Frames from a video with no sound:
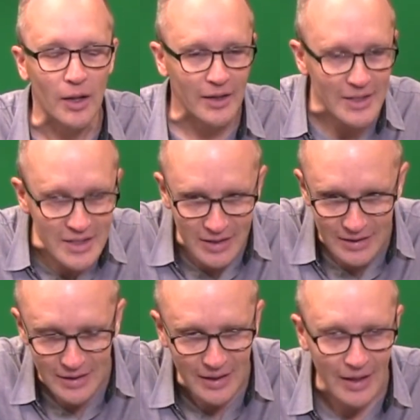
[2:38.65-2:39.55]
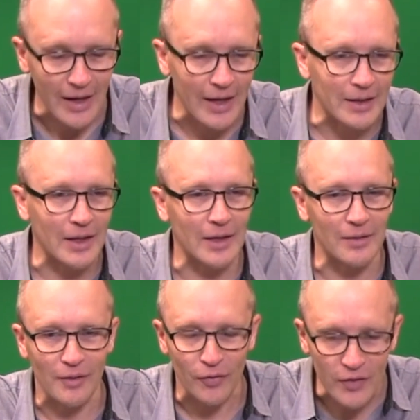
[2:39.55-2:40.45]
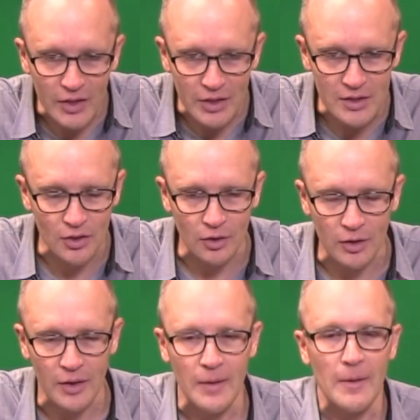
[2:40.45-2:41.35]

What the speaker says: listen and get their feelings hurt.